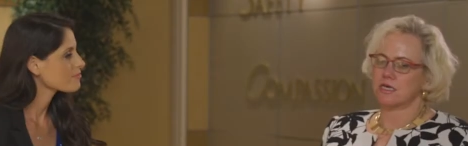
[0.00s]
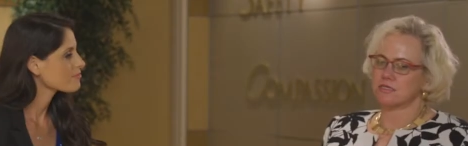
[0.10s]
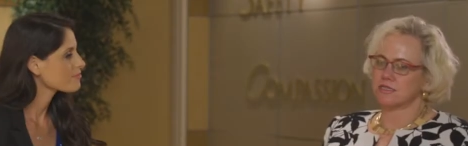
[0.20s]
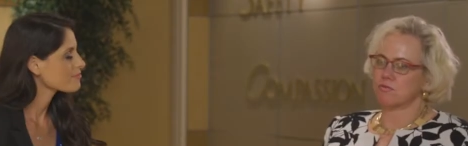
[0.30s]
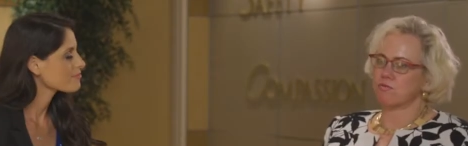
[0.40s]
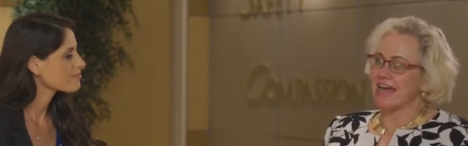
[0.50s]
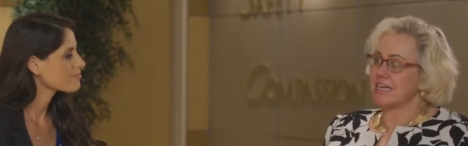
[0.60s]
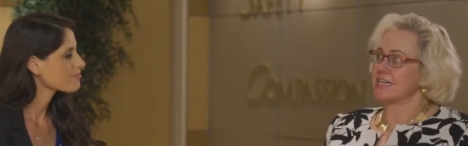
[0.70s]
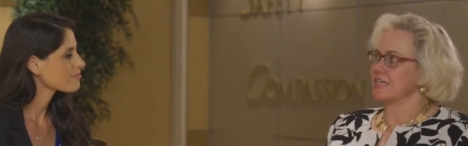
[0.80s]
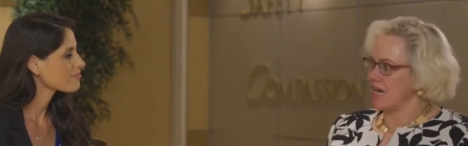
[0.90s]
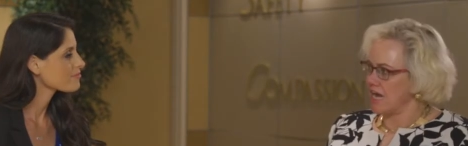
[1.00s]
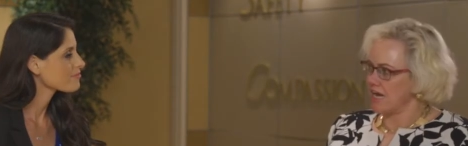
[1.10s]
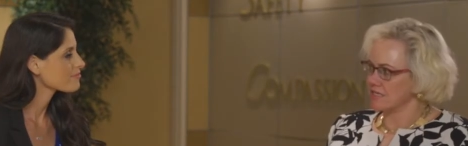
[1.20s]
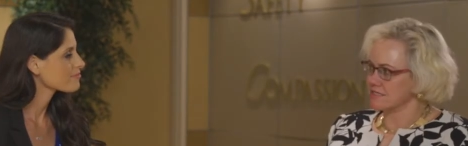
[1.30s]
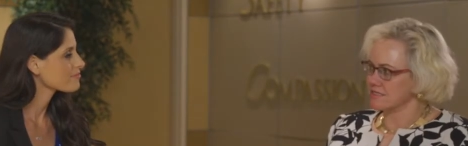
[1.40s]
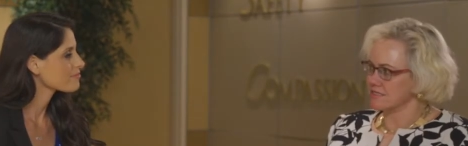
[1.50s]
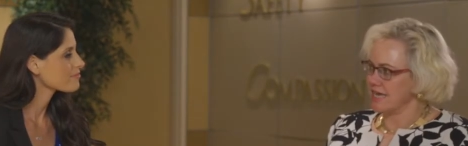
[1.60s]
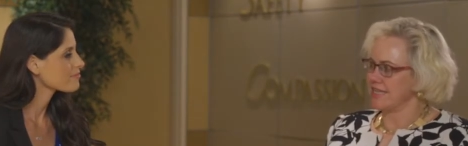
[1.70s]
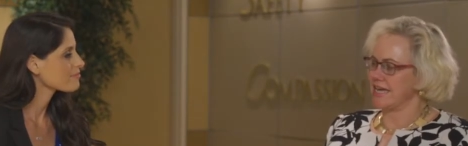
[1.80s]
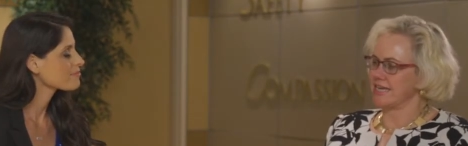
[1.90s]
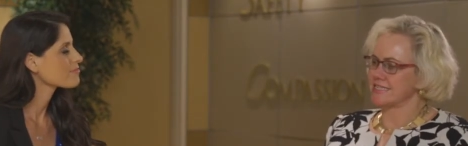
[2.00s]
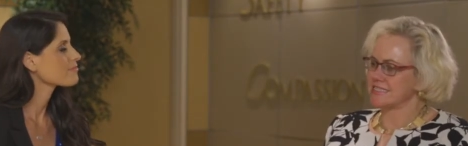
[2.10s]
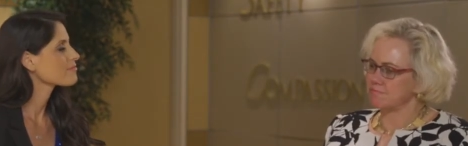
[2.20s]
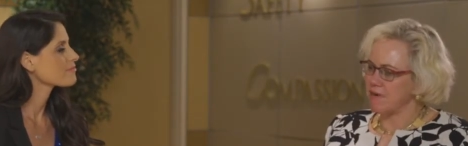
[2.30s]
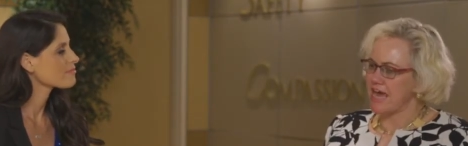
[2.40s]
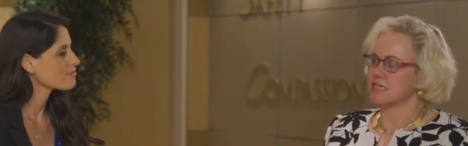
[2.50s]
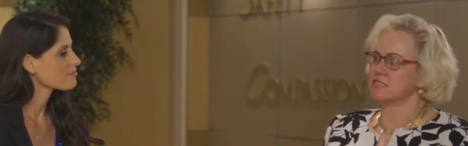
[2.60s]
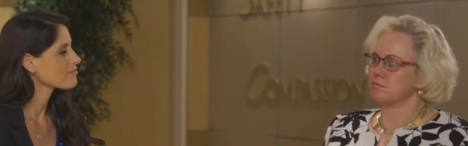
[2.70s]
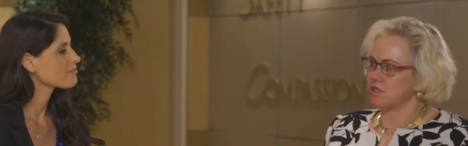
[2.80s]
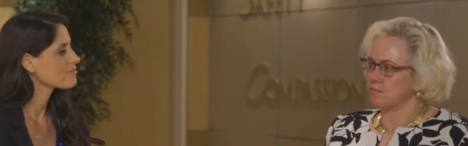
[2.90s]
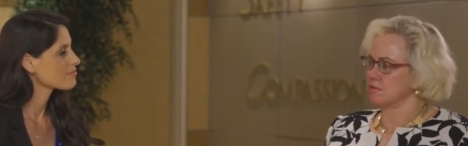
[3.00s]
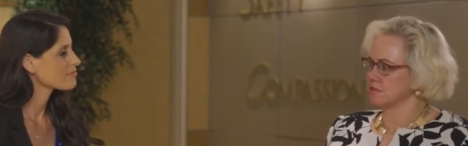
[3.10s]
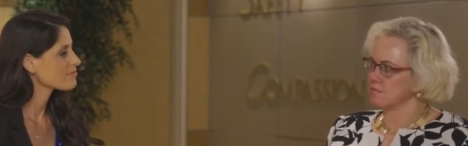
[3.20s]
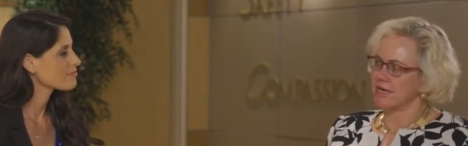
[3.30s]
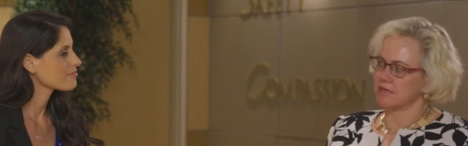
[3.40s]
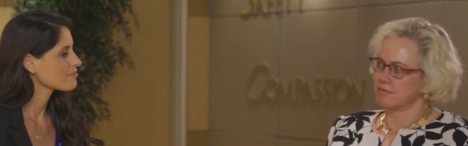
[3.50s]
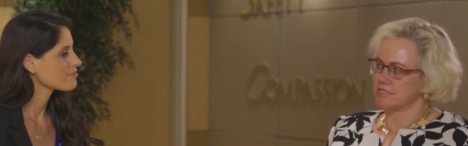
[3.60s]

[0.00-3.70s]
Speaker 1: is they recognize and they expect people to make